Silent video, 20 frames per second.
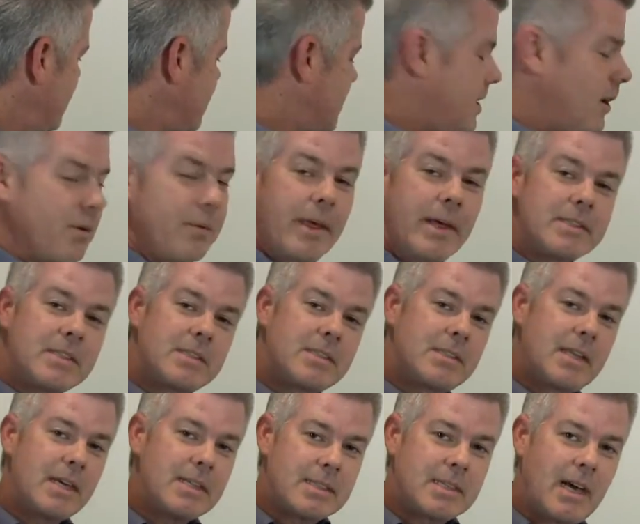And so
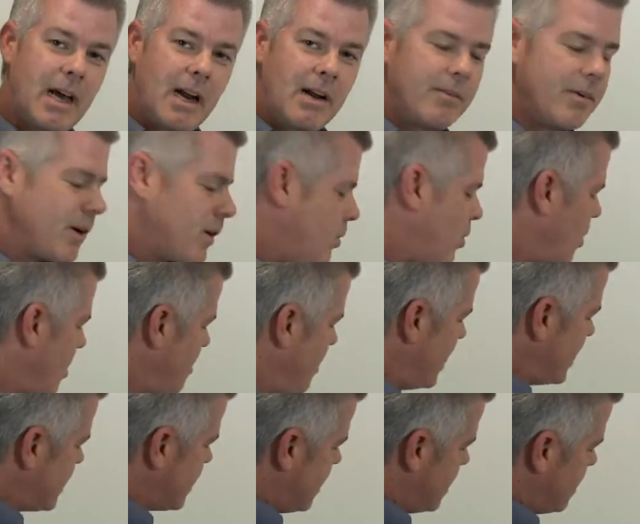that's kind of our core
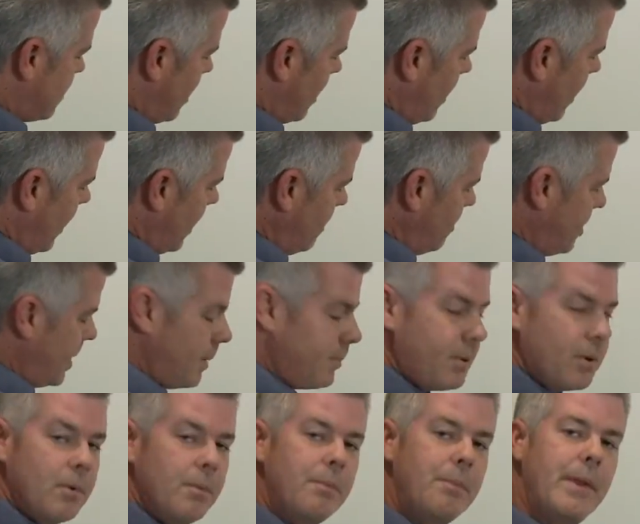message. A lot of
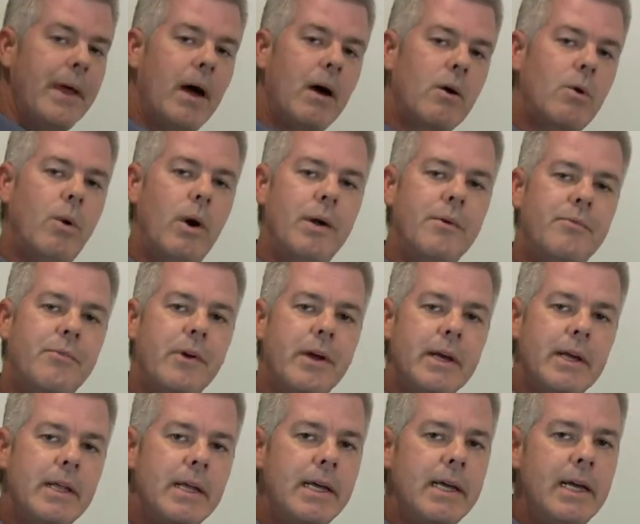people now, quite
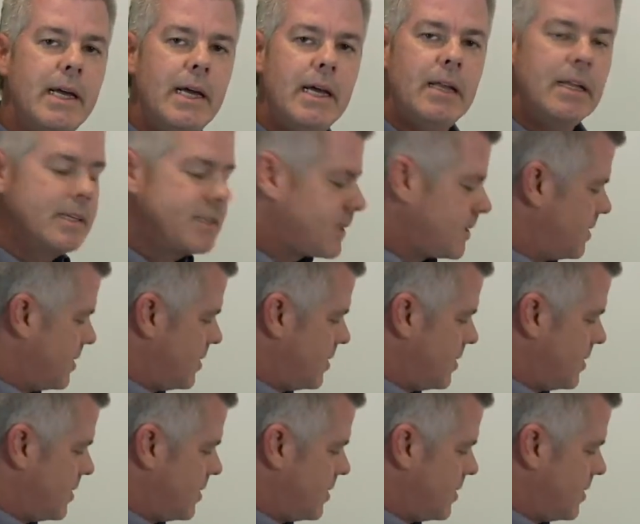frankly, let's